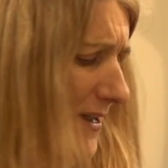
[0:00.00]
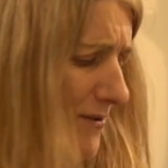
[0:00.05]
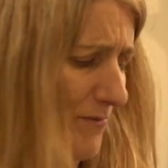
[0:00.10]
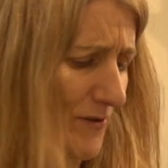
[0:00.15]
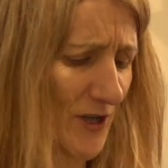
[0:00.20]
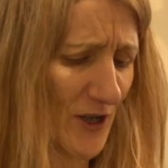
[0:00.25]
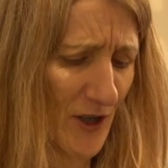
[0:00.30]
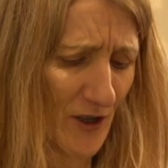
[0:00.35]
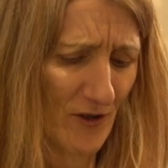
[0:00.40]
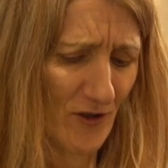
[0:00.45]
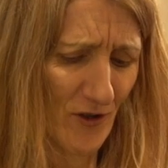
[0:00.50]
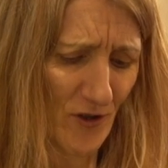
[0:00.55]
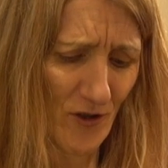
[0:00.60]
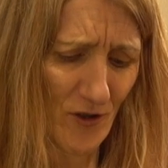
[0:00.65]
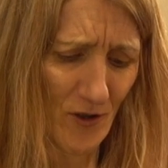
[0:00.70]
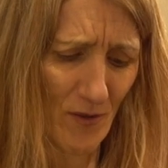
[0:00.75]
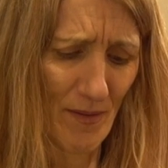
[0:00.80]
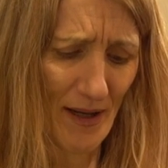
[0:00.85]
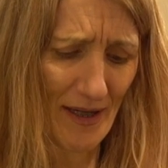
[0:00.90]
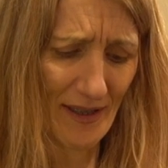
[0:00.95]
I wish I could just
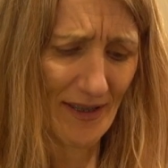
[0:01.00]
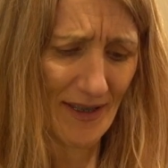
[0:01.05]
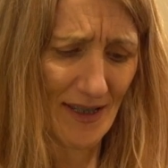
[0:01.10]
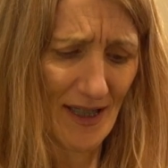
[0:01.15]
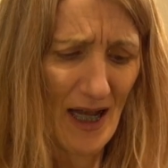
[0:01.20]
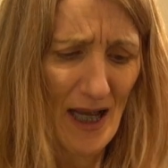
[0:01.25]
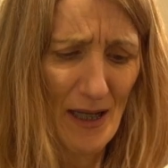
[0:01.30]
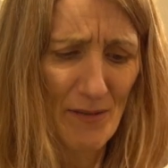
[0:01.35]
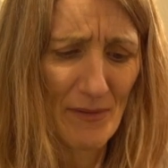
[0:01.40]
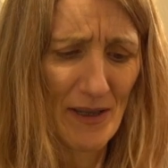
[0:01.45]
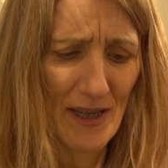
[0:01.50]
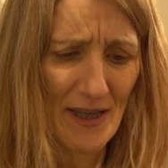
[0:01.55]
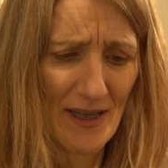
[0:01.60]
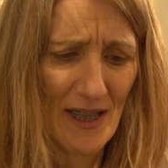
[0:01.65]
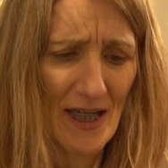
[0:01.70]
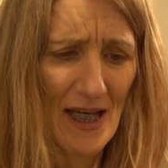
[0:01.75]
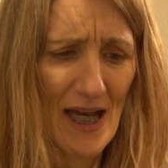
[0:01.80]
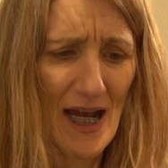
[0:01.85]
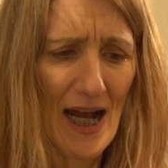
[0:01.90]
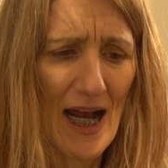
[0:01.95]
go back in time, and
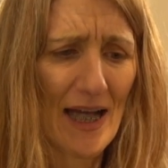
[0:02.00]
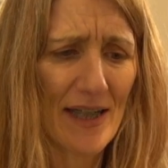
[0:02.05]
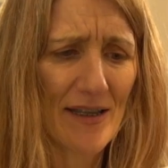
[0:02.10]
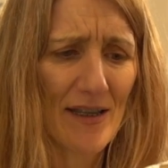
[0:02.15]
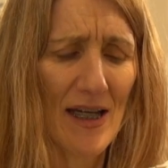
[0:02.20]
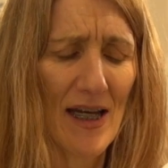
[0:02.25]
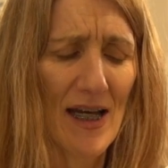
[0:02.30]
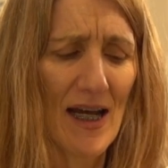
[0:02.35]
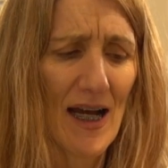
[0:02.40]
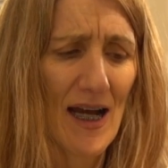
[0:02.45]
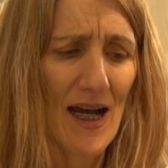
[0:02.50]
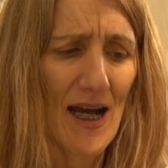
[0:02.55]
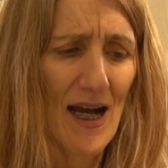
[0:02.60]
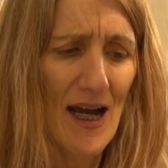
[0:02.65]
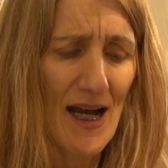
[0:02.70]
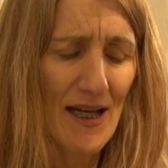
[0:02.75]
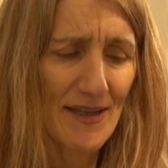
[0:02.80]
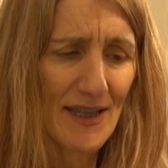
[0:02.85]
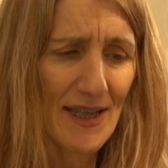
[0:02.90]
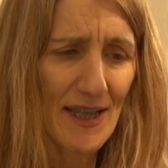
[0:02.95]

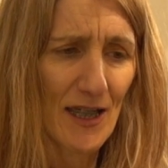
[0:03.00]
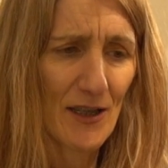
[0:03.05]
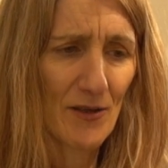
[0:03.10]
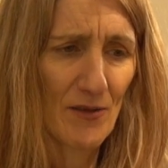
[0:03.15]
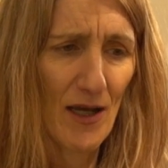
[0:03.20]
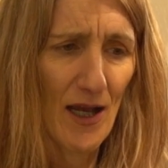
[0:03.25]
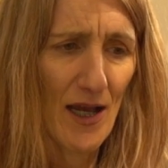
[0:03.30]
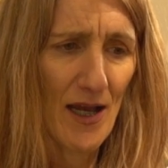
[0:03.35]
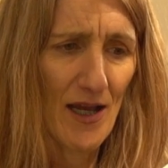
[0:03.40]
I think I'd